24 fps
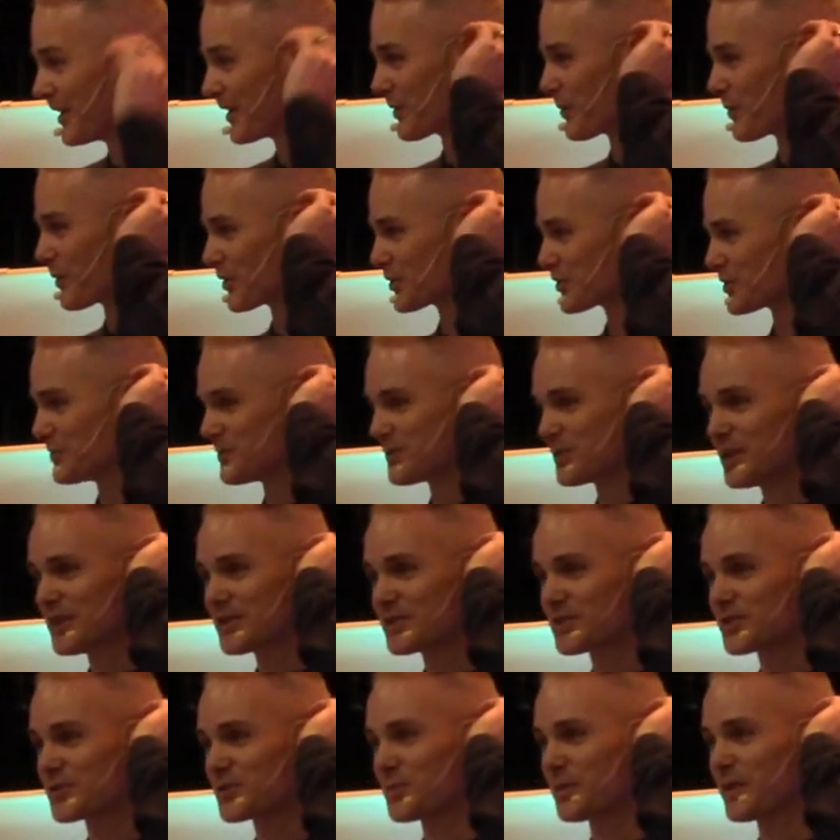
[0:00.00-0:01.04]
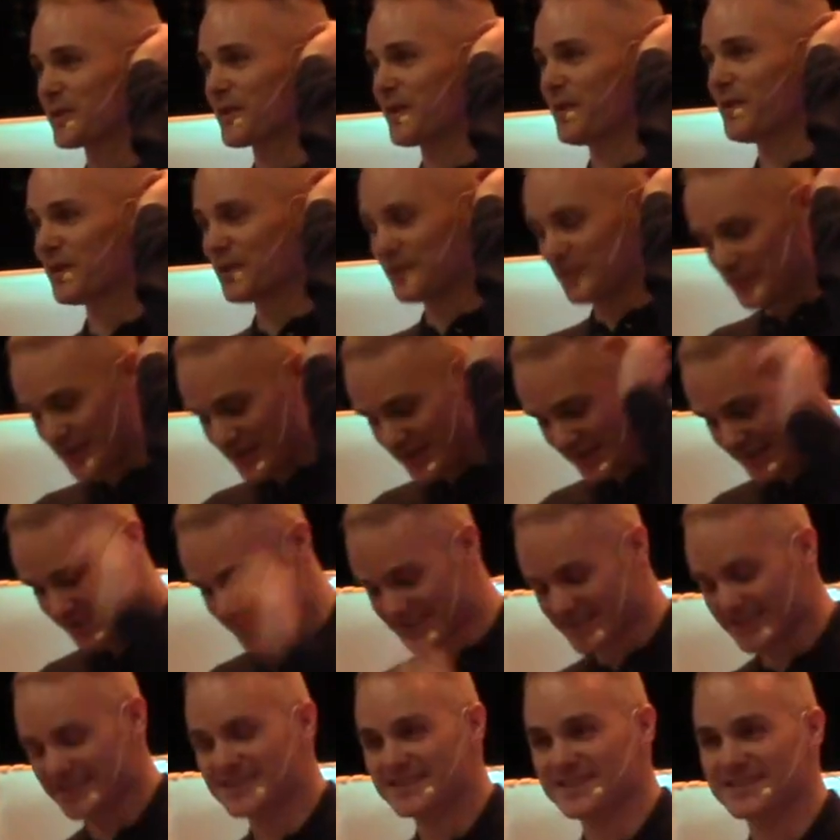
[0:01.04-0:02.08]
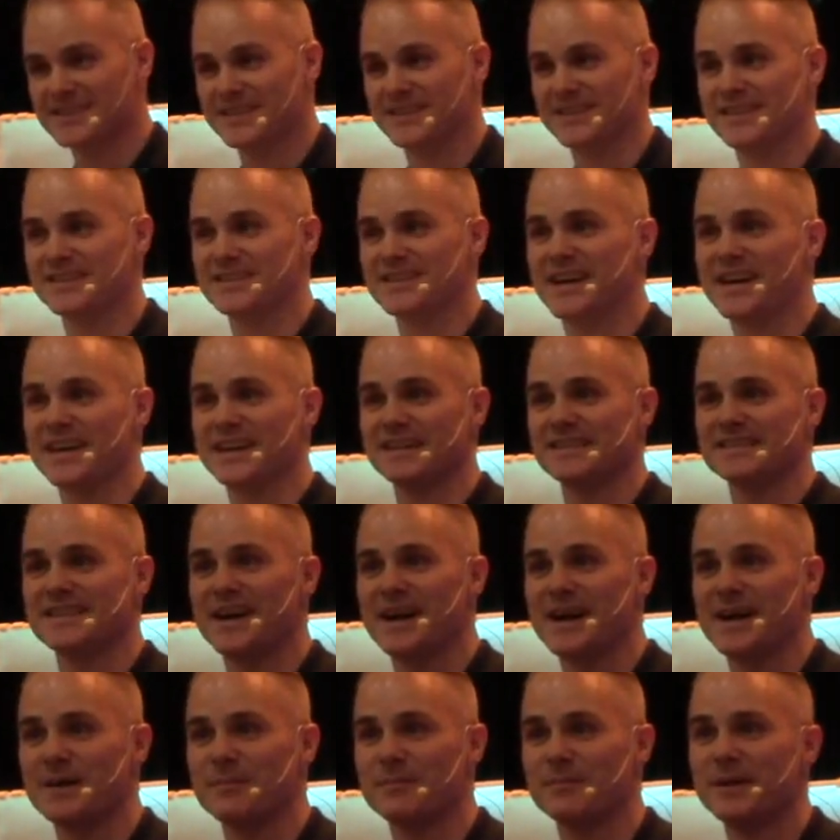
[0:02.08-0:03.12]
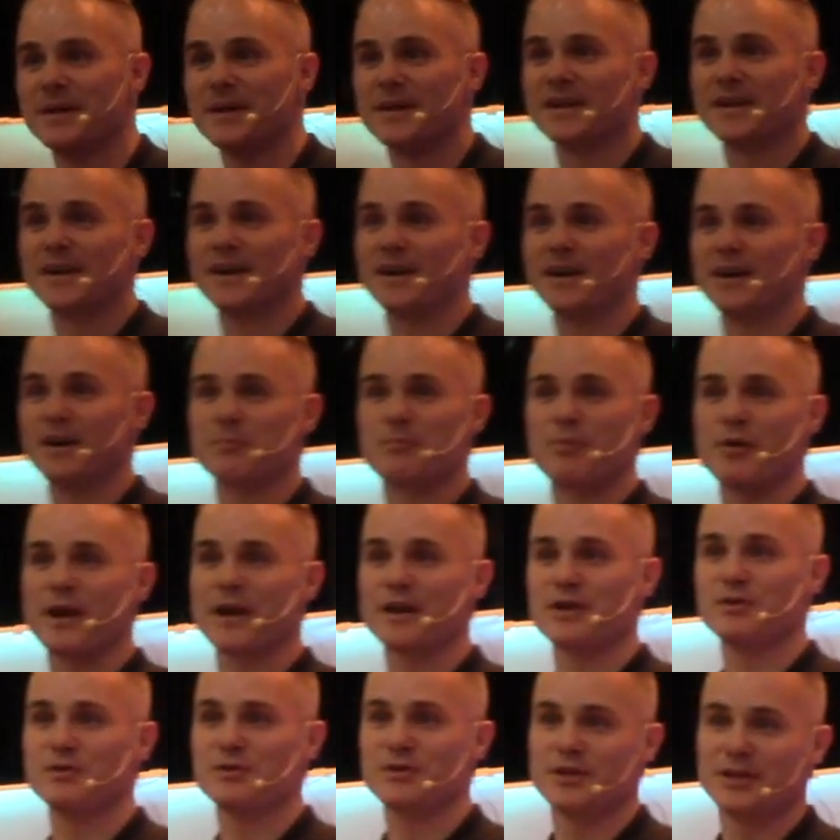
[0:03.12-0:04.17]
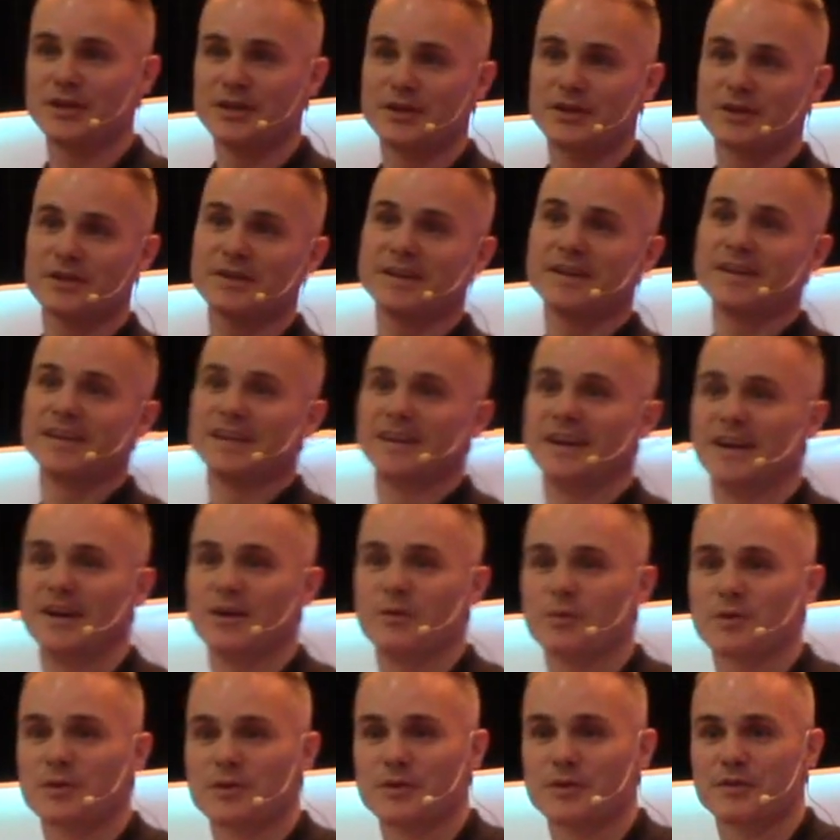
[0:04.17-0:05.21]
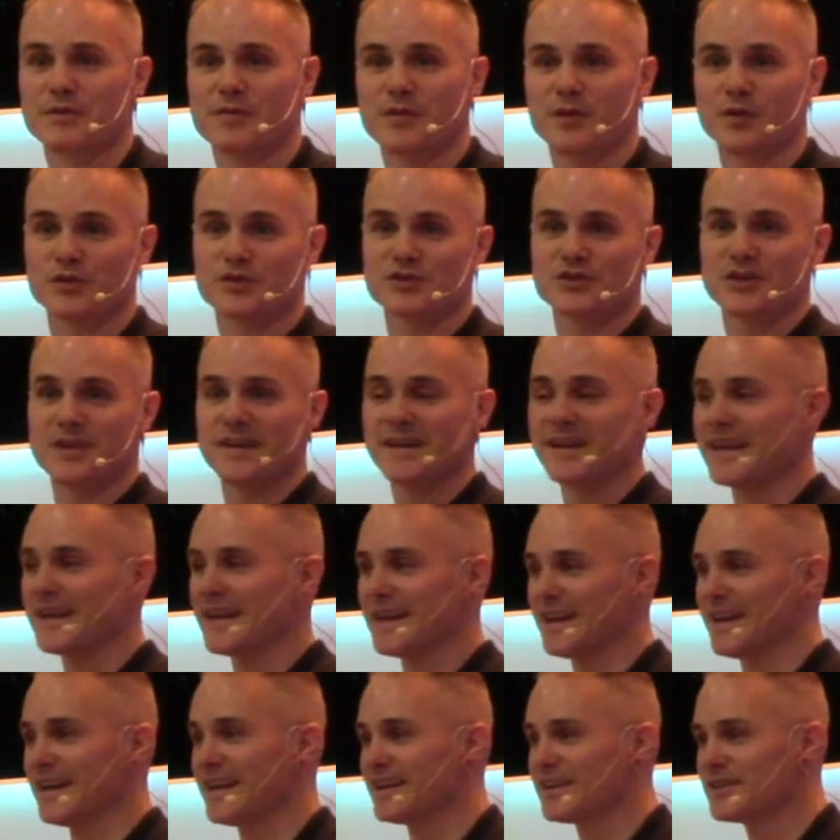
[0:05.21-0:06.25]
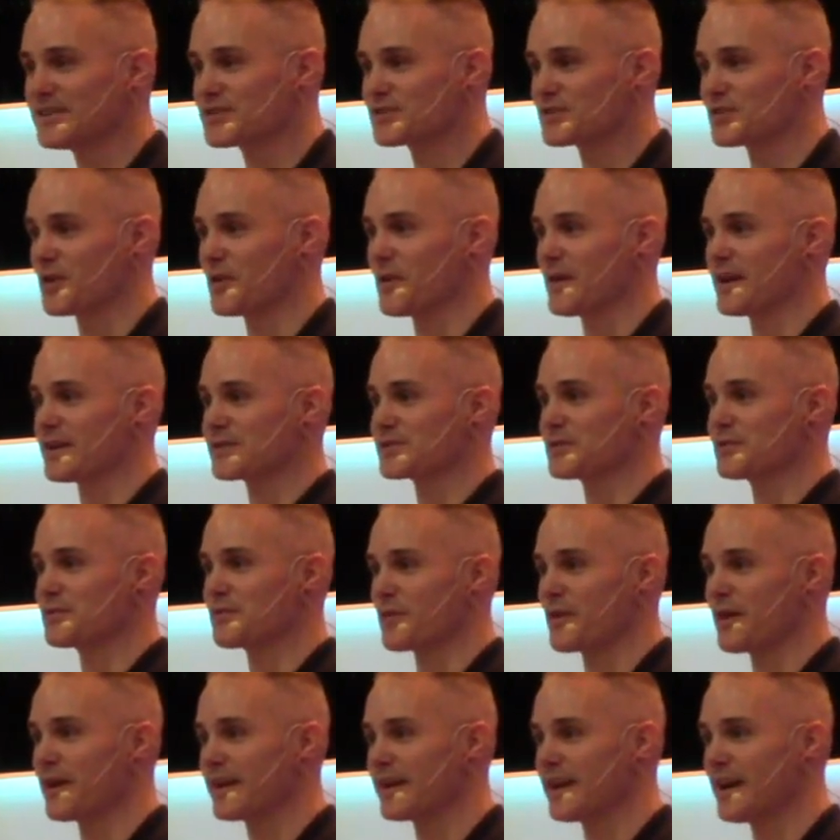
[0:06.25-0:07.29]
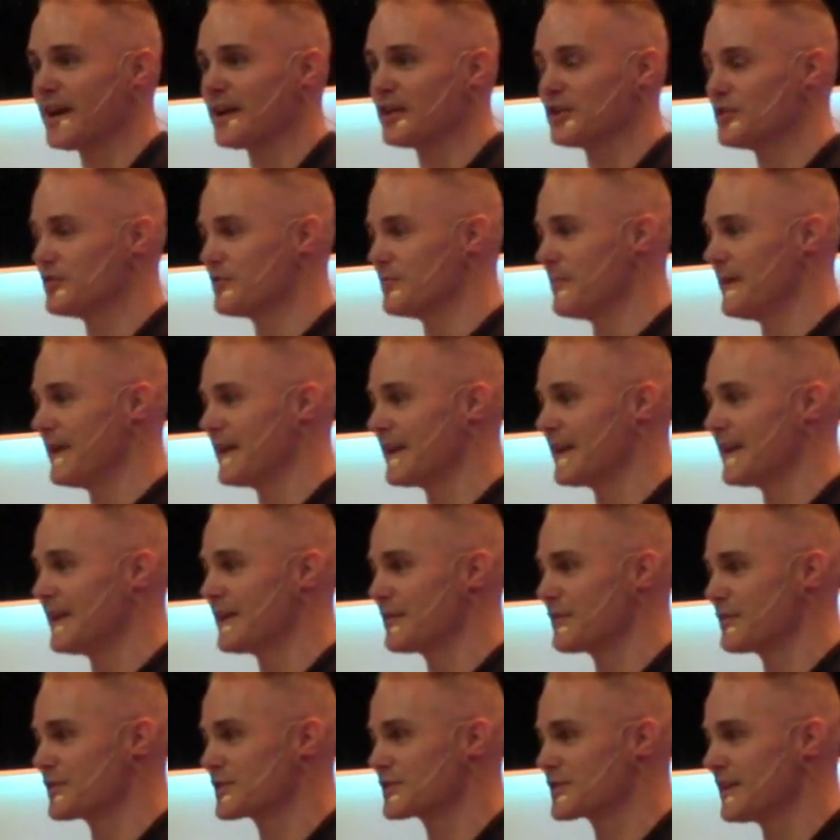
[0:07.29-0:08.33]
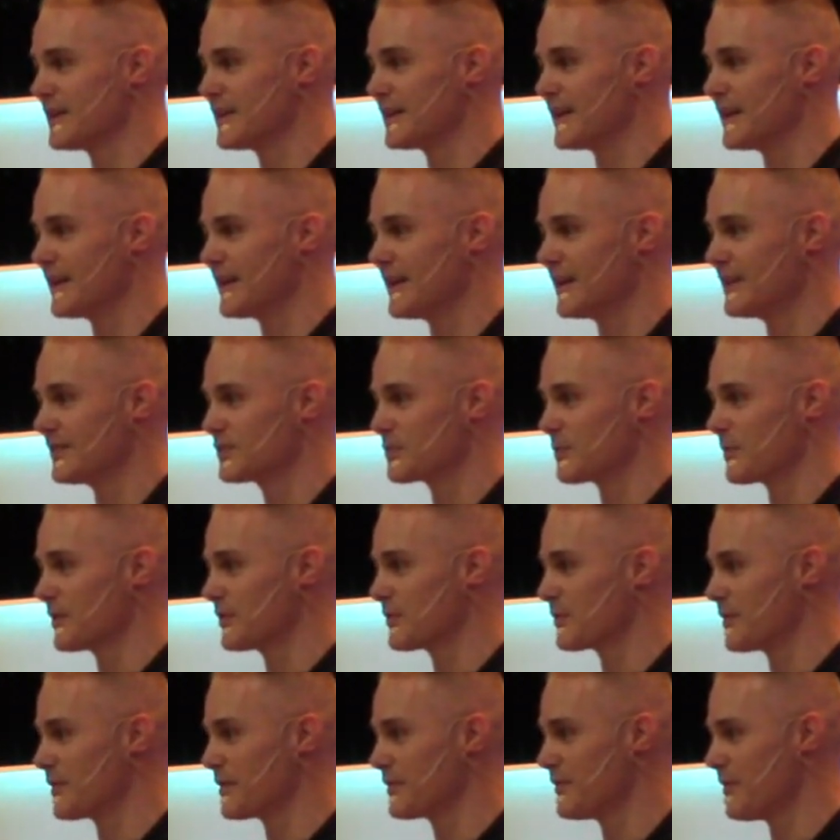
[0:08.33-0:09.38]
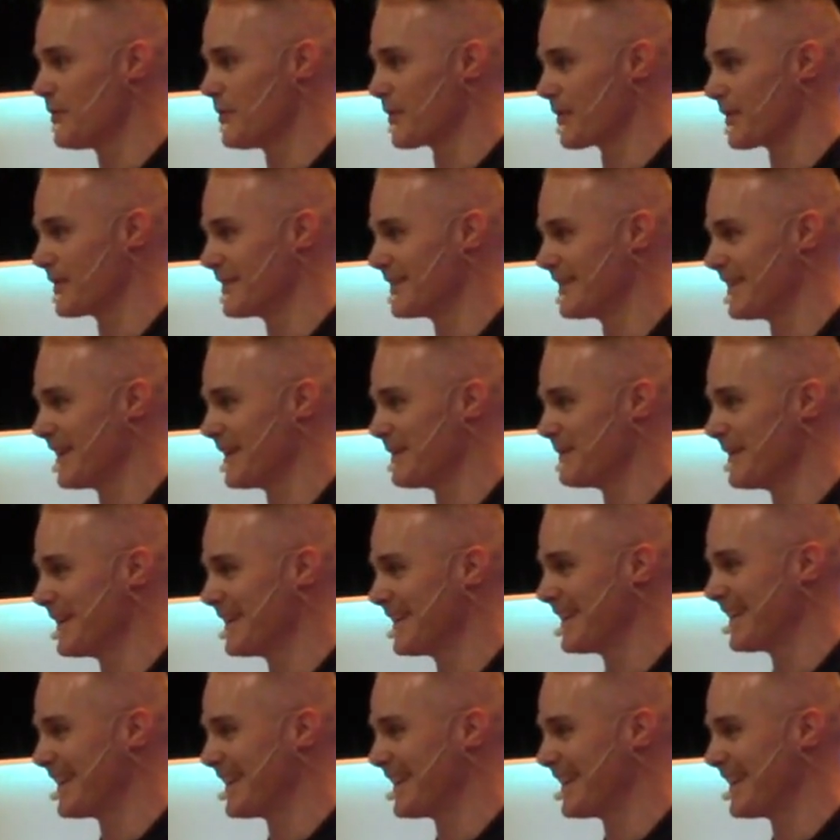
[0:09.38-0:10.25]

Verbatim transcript: to worship Jesus with all of us. This is an exciting time, uh, a brand new year. Uh, we're the first Sunday in, so as of right now, you've made it every Sunday in 2024. Amen?